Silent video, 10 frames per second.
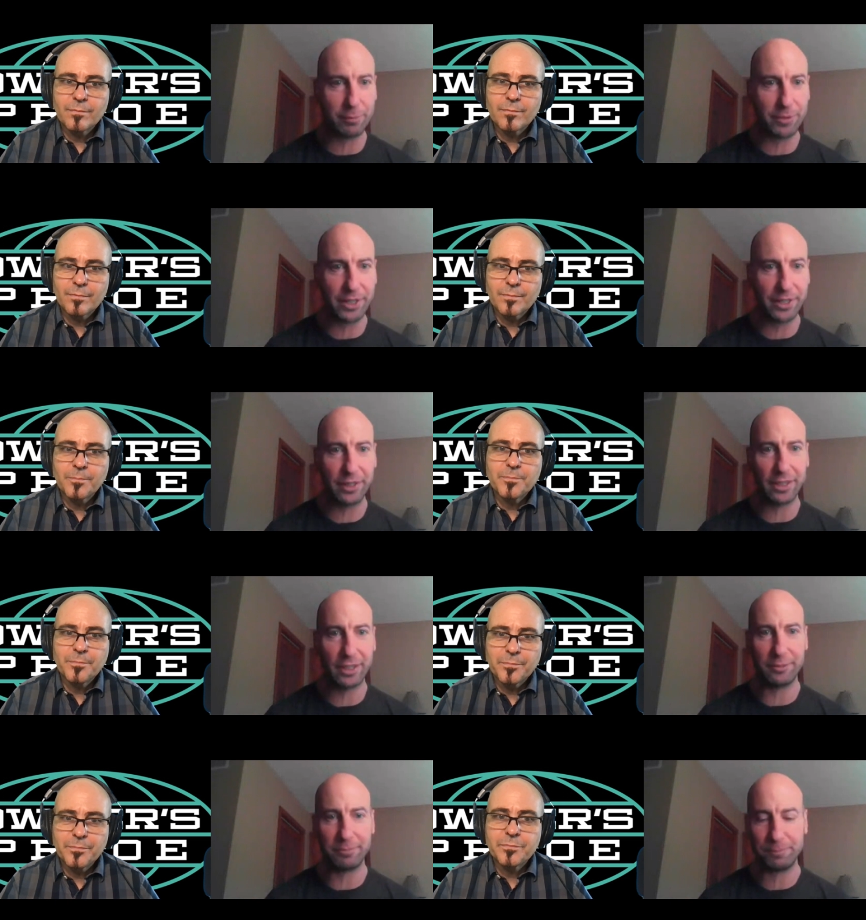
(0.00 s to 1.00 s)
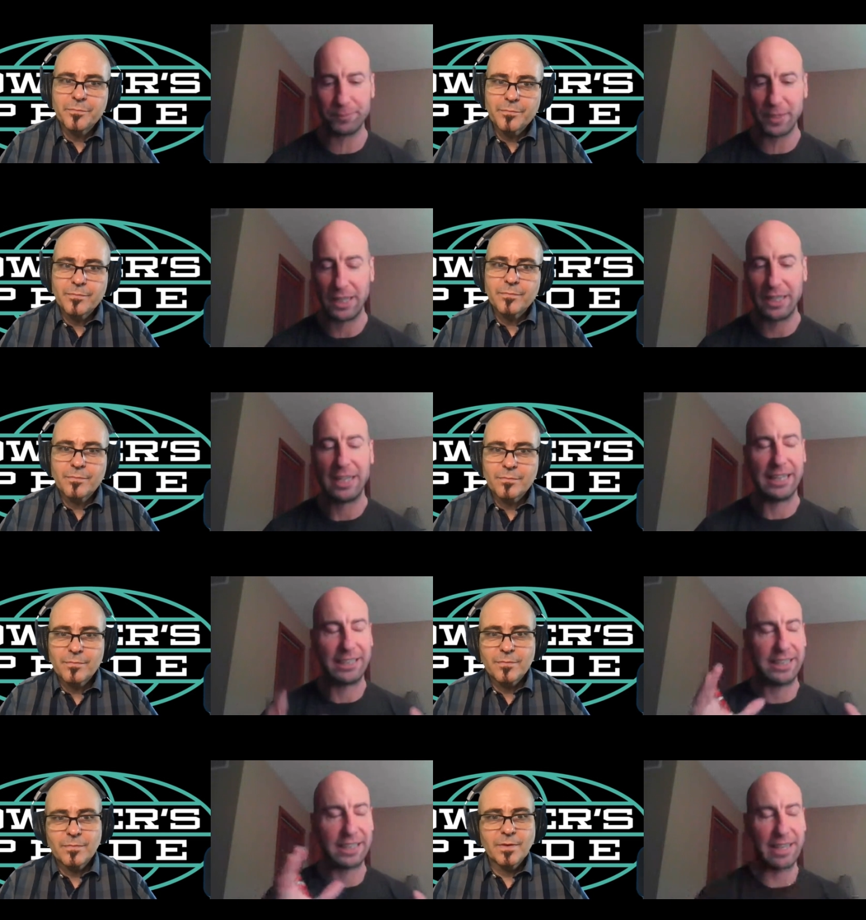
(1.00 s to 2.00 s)
Speaker 1: with something. Um,
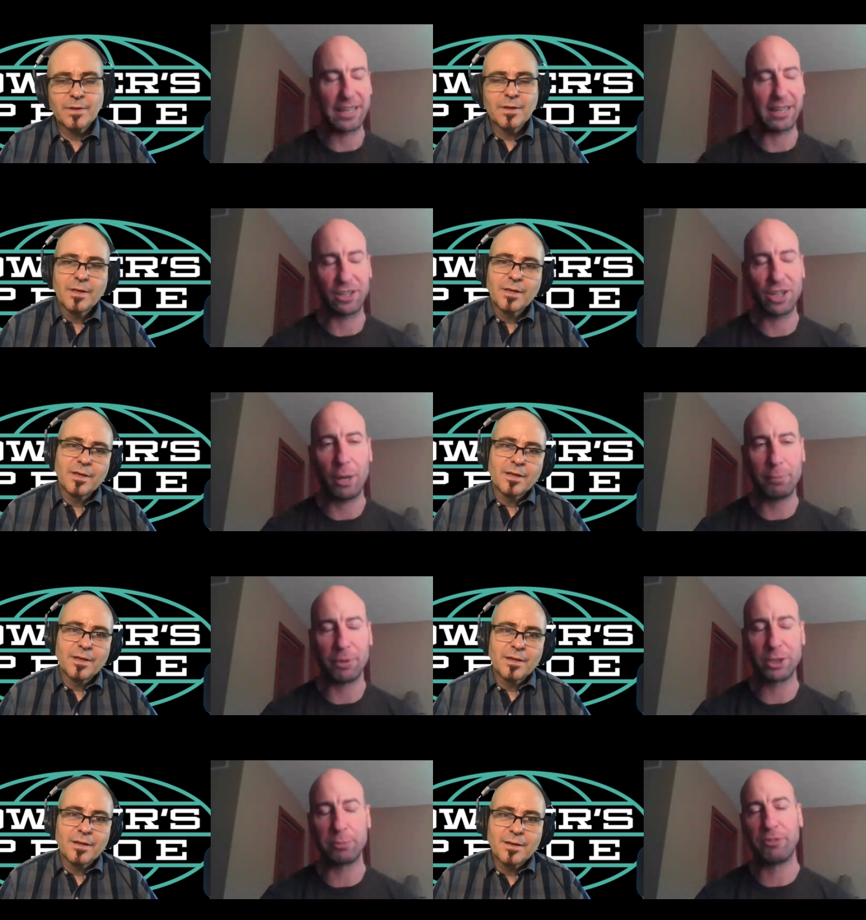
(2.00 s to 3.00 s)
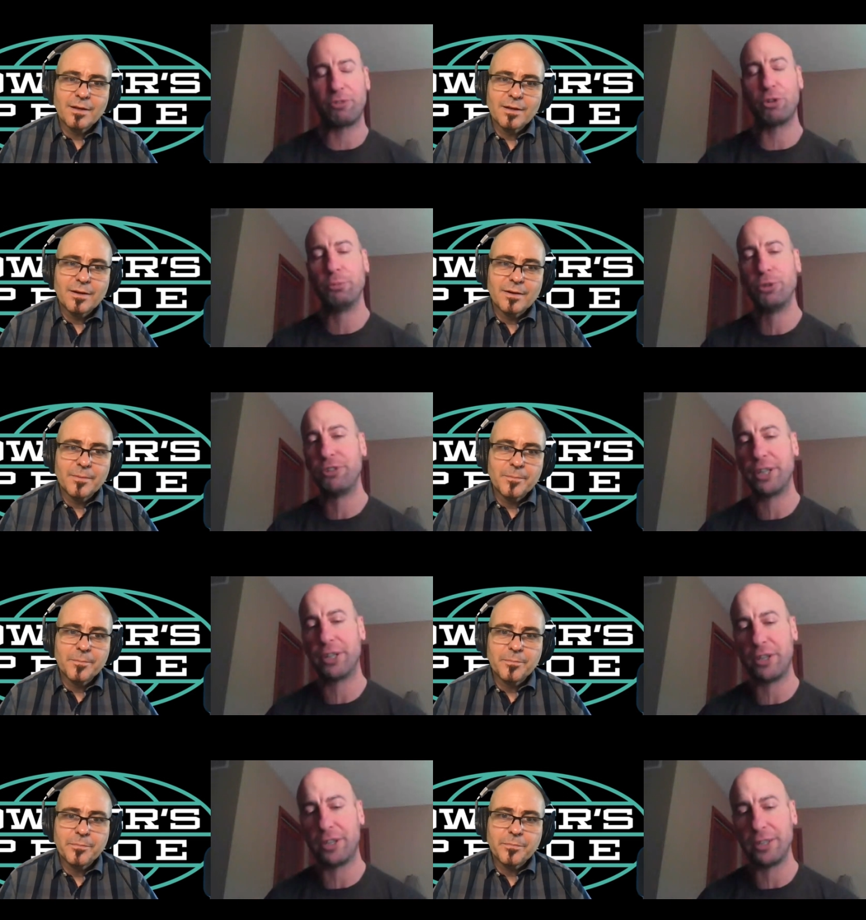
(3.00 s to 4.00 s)
and get that accomplished before
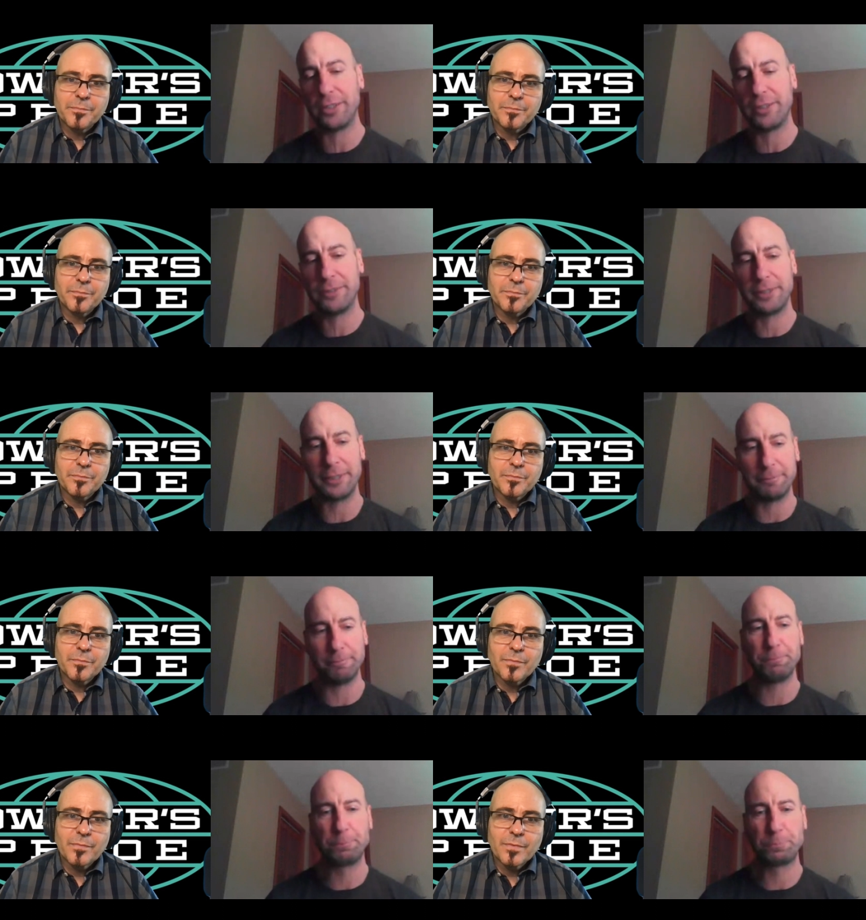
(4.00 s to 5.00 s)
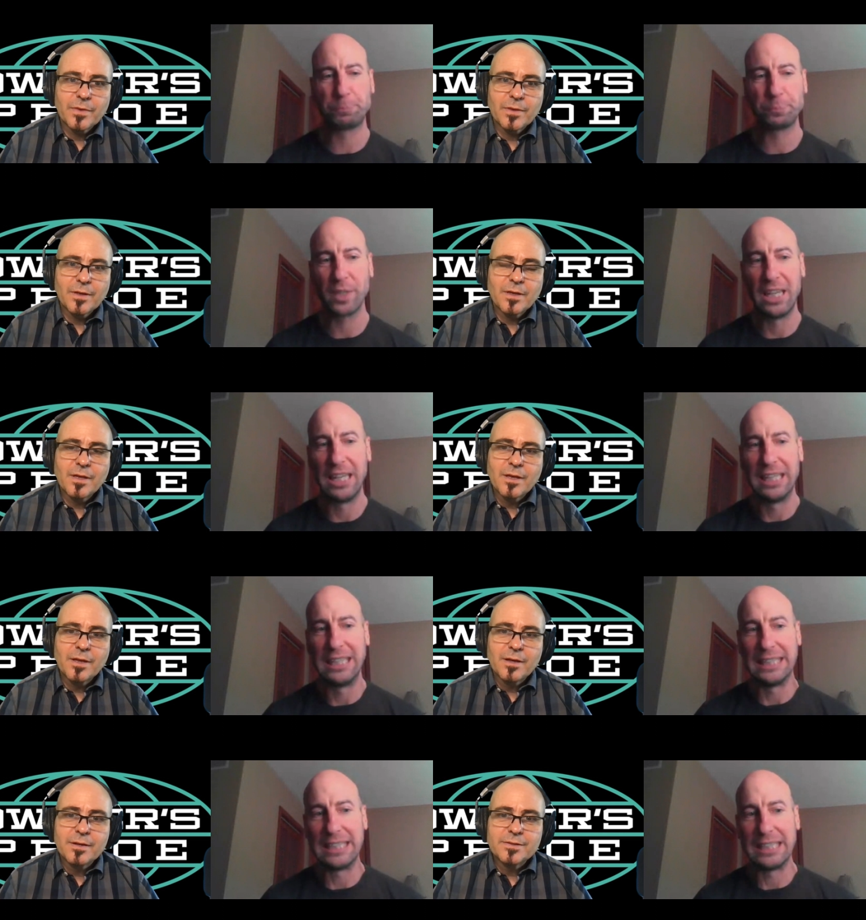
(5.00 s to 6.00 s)
moving on. Um,
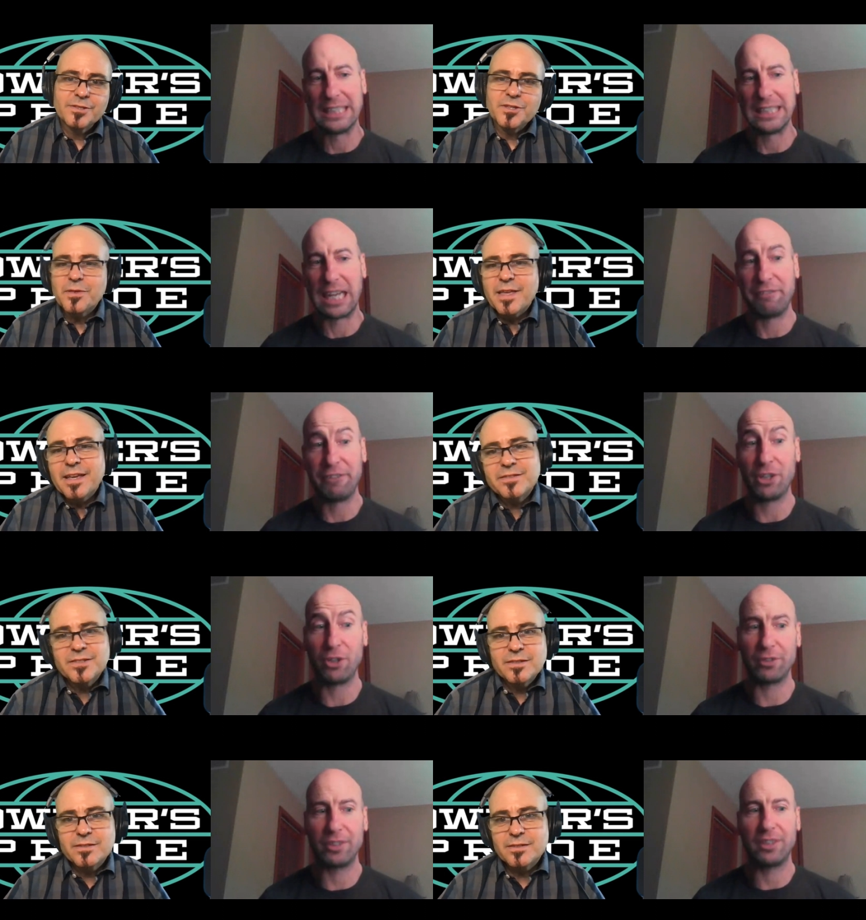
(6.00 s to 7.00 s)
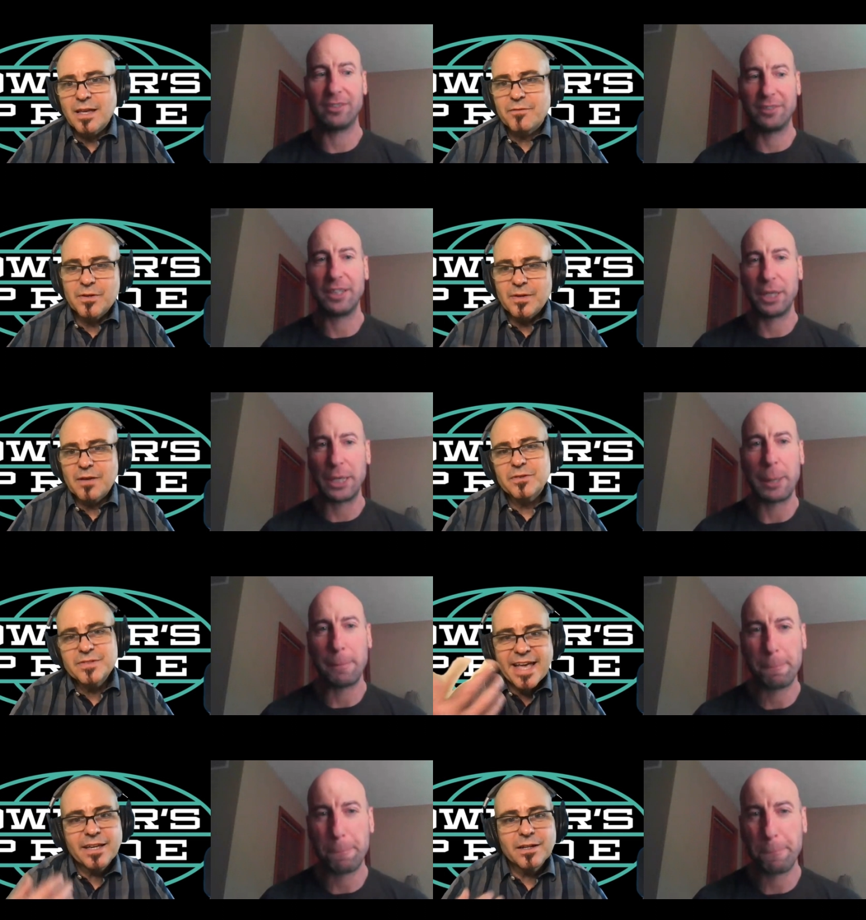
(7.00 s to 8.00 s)
Speaker 2: do you think? I feel, have you have you
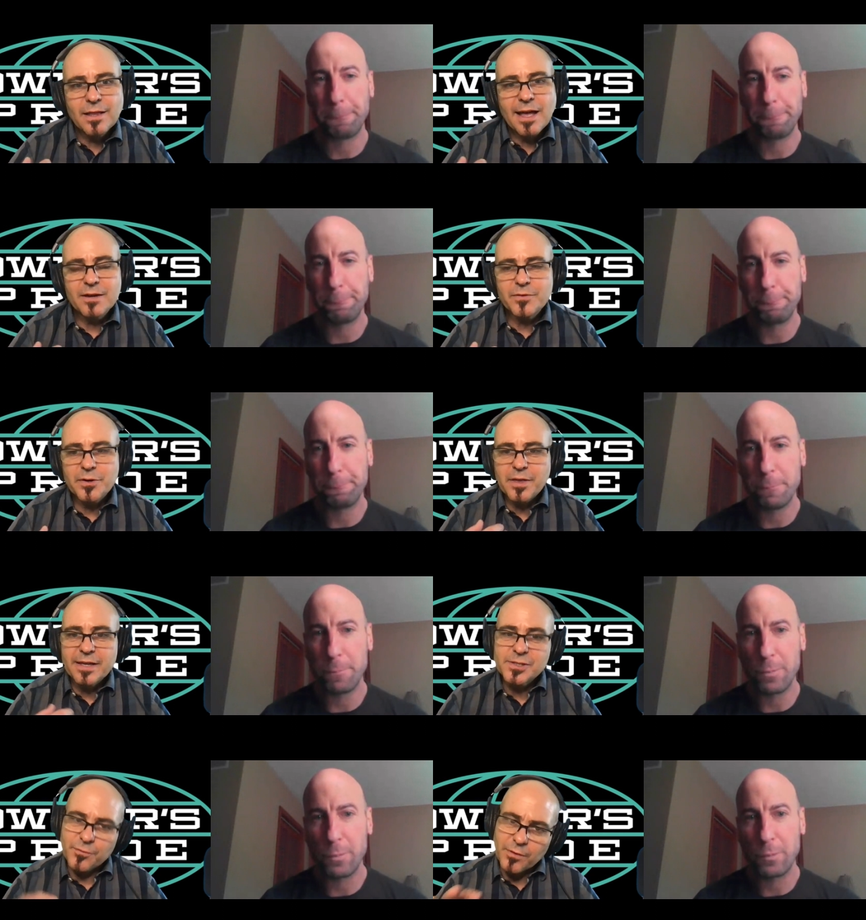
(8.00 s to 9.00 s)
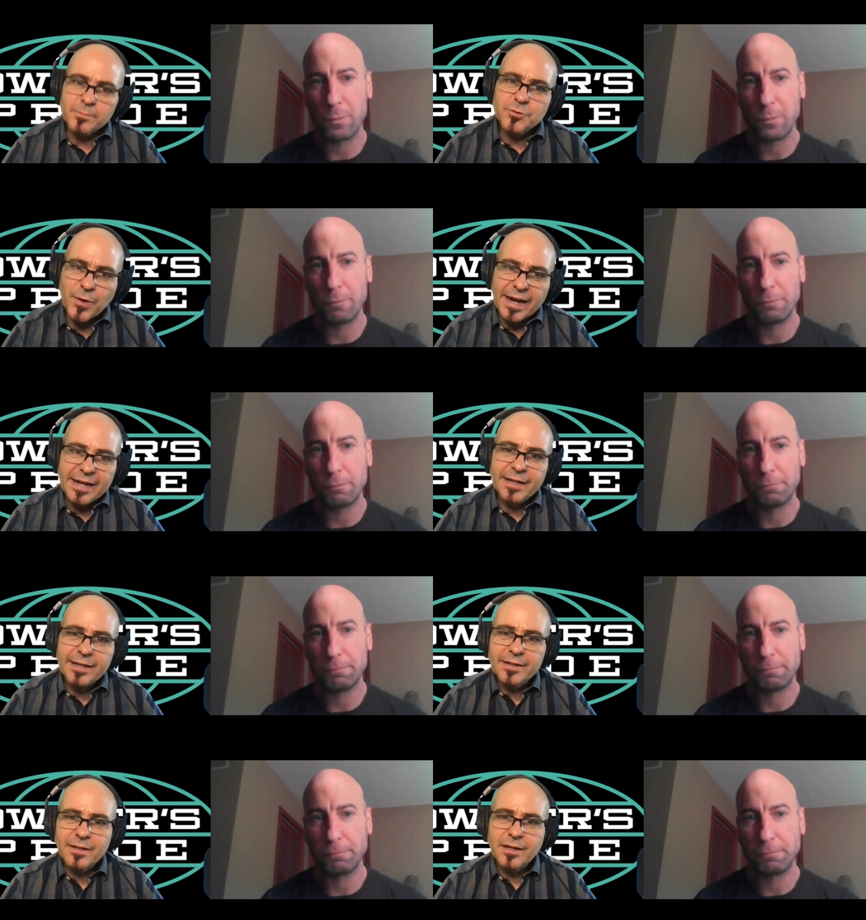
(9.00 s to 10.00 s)
taken a lot of your things from
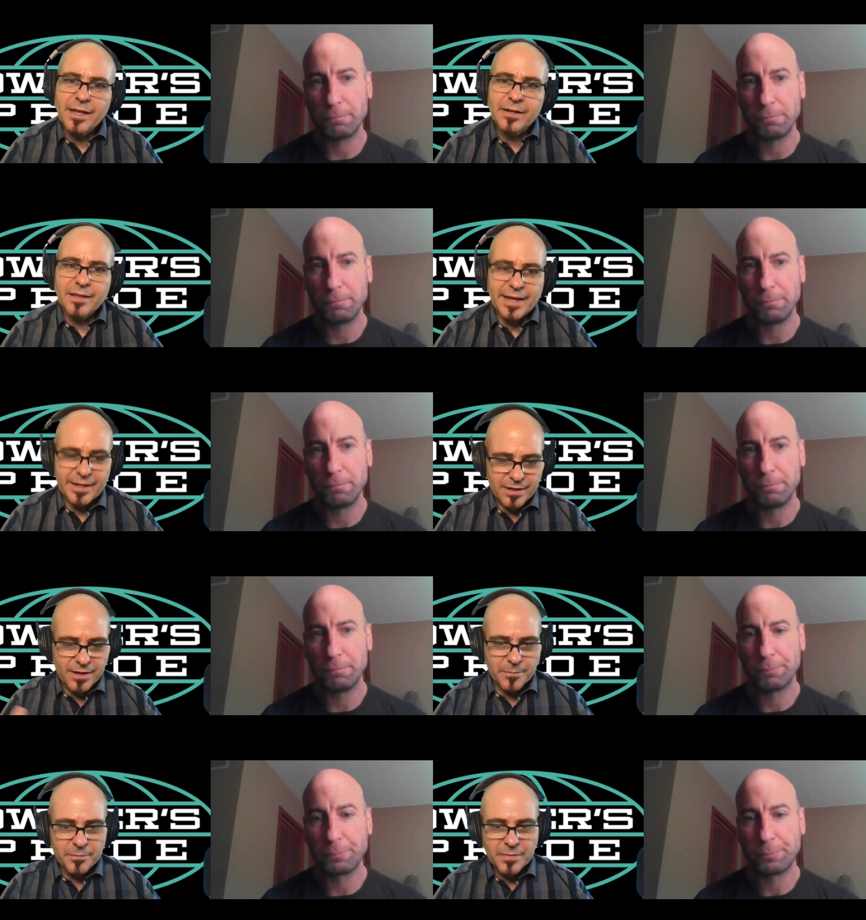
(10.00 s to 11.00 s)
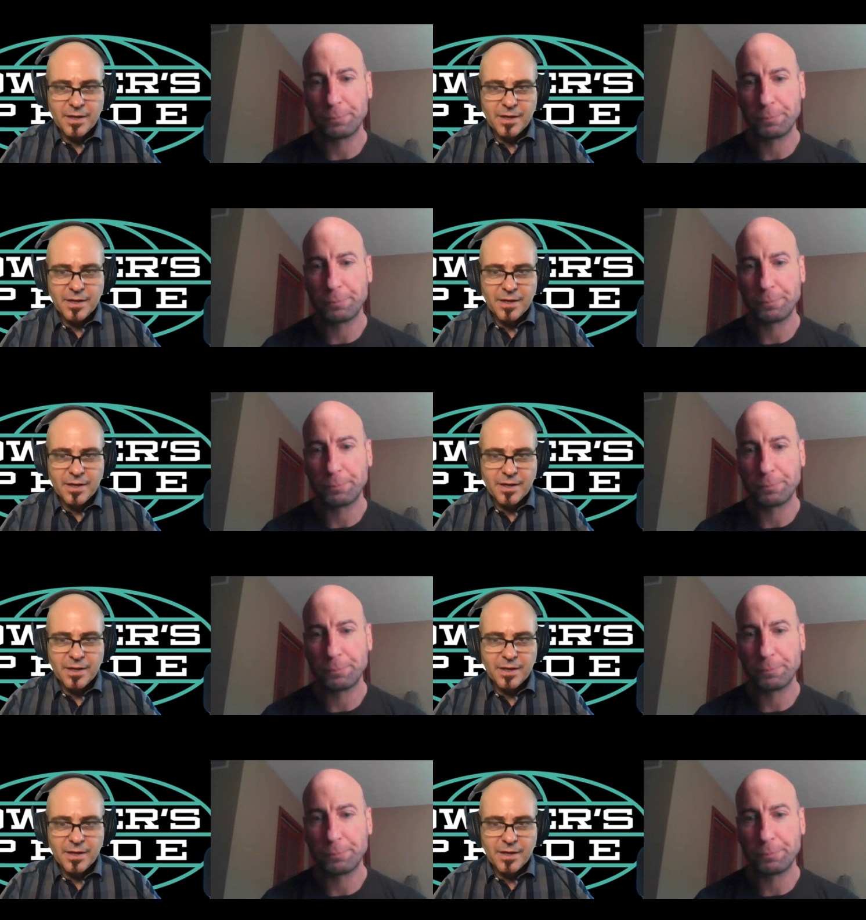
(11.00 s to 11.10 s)
training and like um,